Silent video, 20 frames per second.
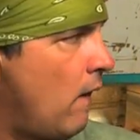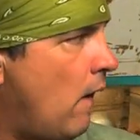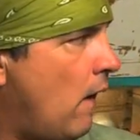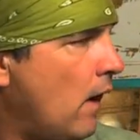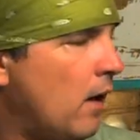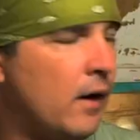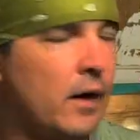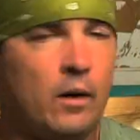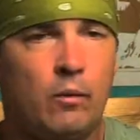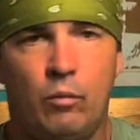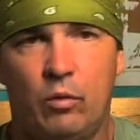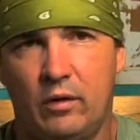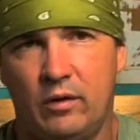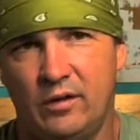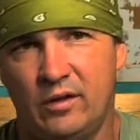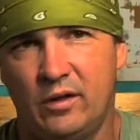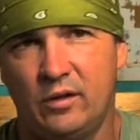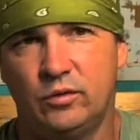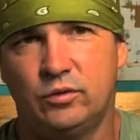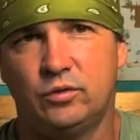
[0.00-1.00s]
I have
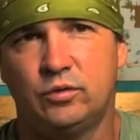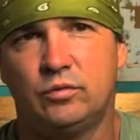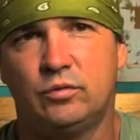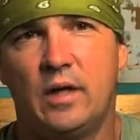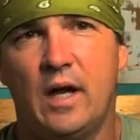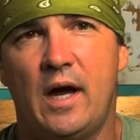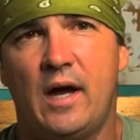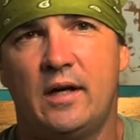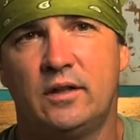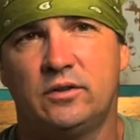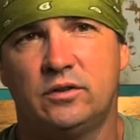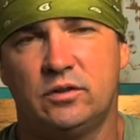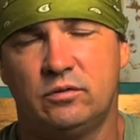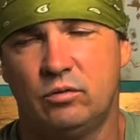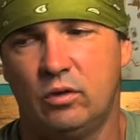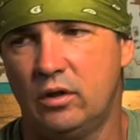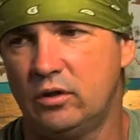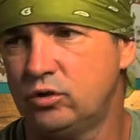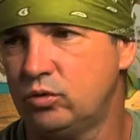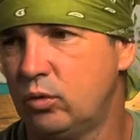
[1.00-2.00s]
one of those guys that
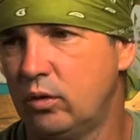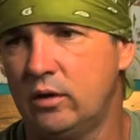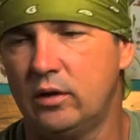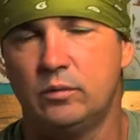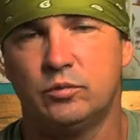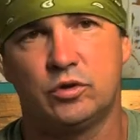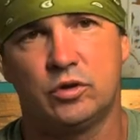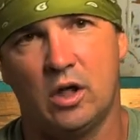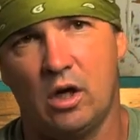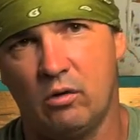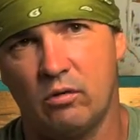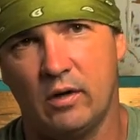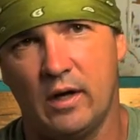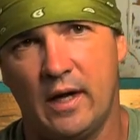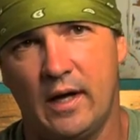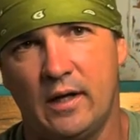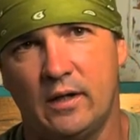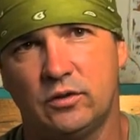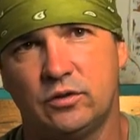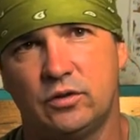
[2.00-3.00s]
runs one of them
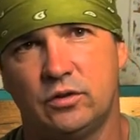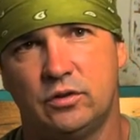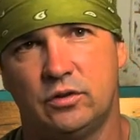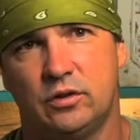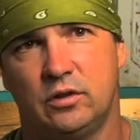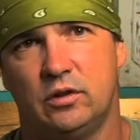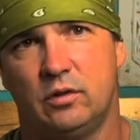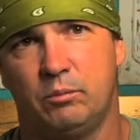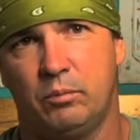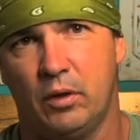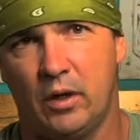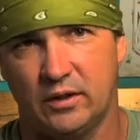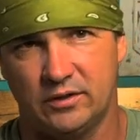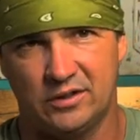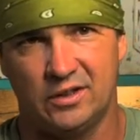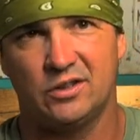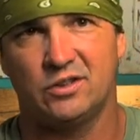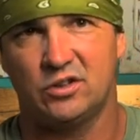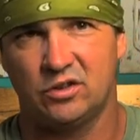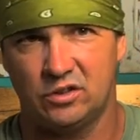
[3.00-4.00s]
slaughterhouses that
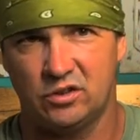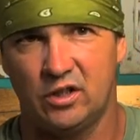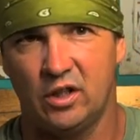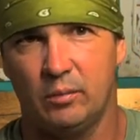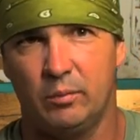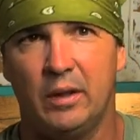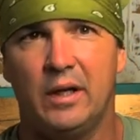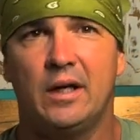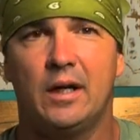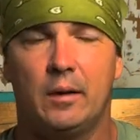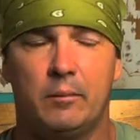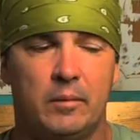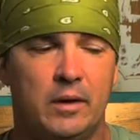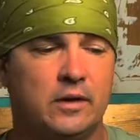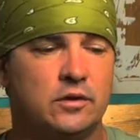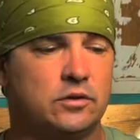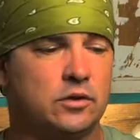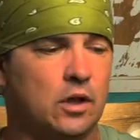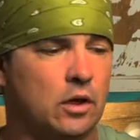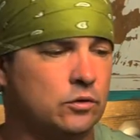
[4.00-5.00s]
processes deer meat and
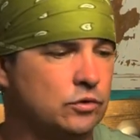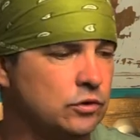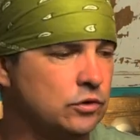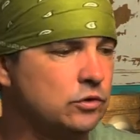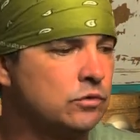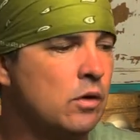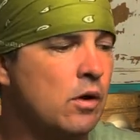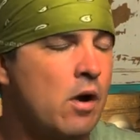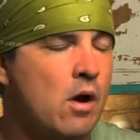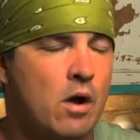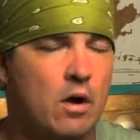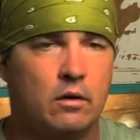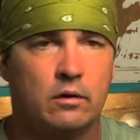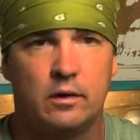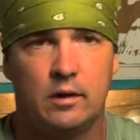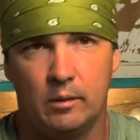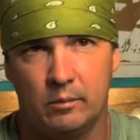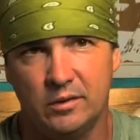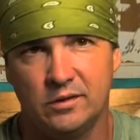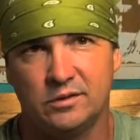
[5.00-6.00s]
makes sausage.
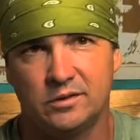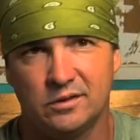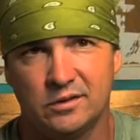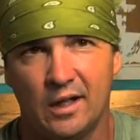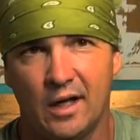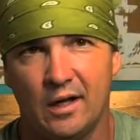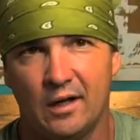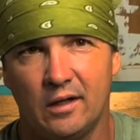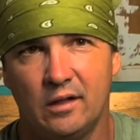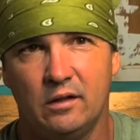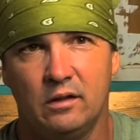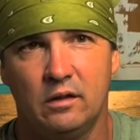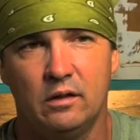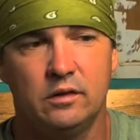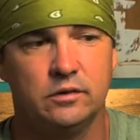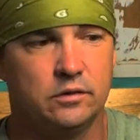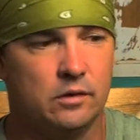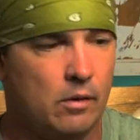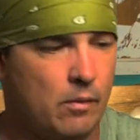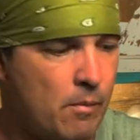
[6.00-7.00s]
Tell me this is how he
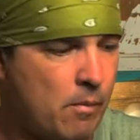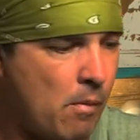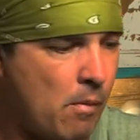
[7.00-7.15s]
does it.